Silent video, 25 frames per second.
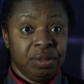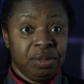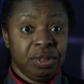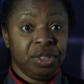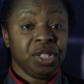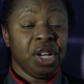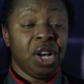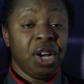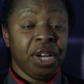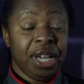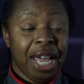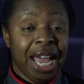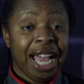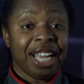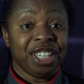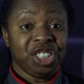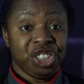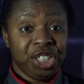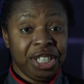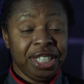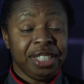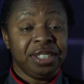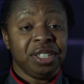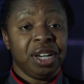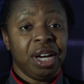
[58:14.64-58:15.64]
die
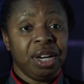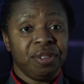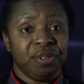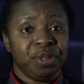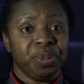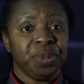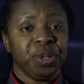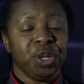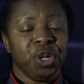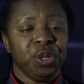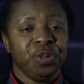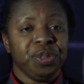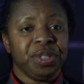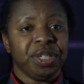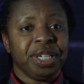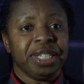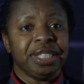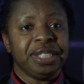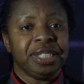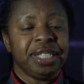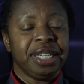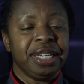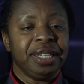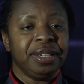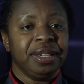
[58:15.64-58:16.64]
actually dying from
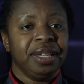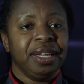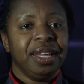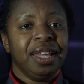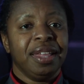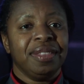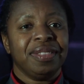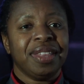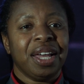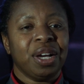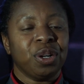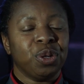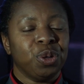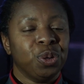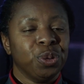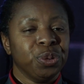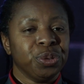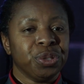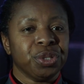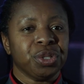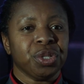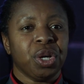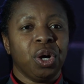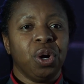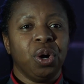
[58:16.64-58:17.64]
COVID-19. That
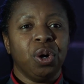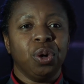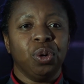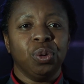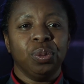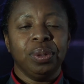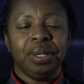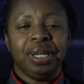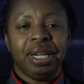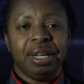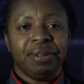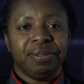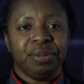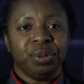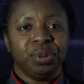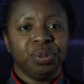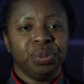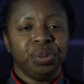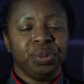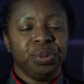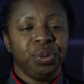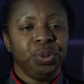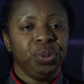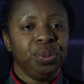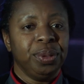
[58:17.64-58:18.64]
causes a whole level,
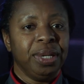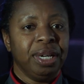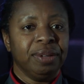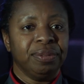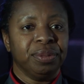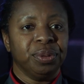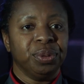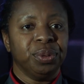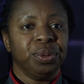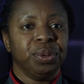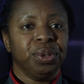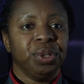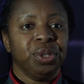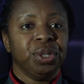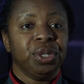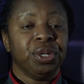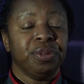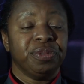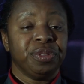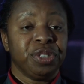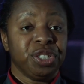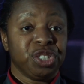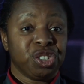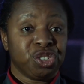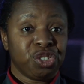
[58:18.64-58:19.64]
new level
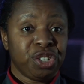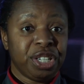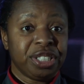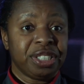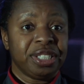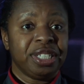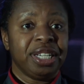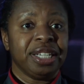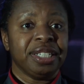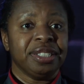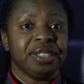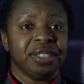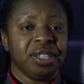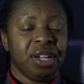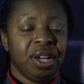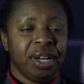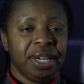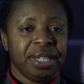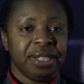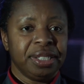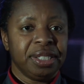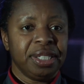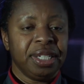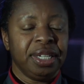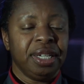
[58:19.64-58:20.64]
of distress and
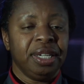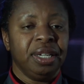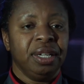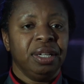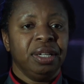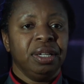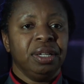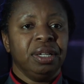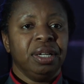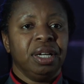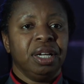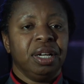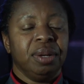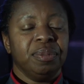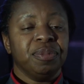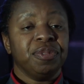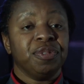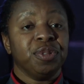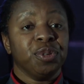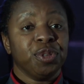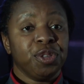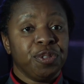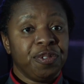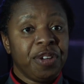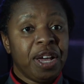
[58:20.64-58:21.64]
anxiety um,
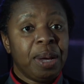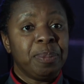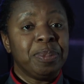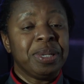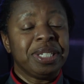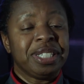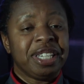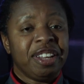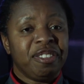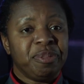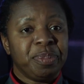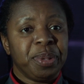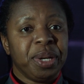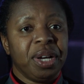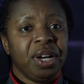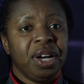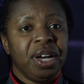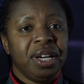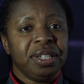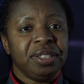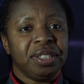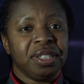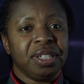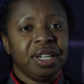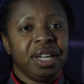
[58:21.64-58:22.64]
for the families left
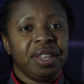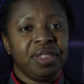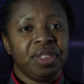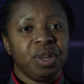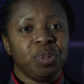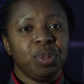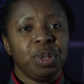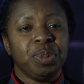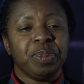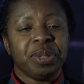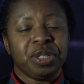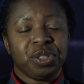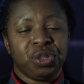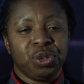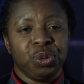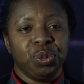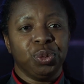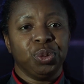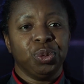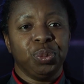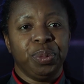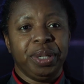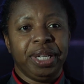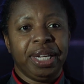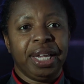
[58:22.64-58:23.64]
behind. And I think we must do
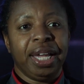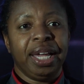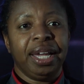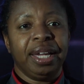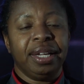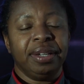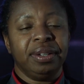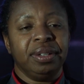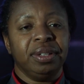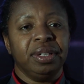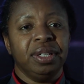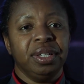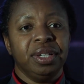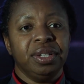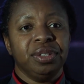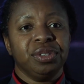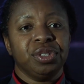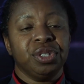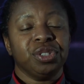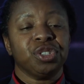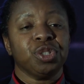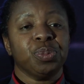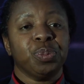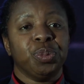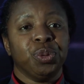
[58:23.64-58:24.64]
all we can
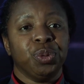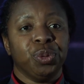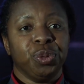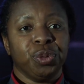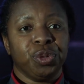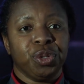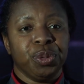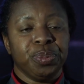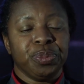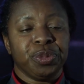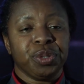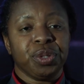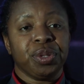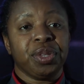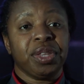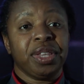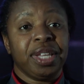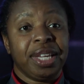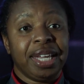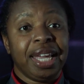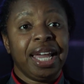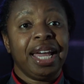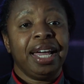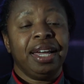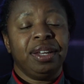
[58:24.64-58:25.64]
to support them so that they
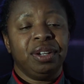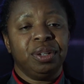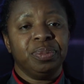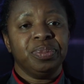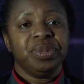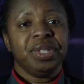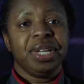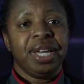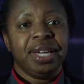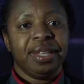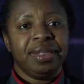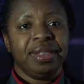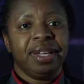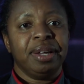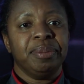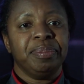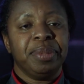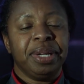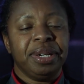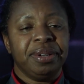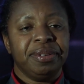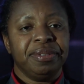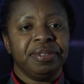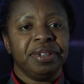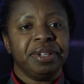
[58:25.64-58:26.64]
can obtain that
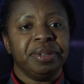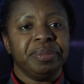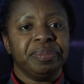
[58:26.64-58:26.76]
benefit.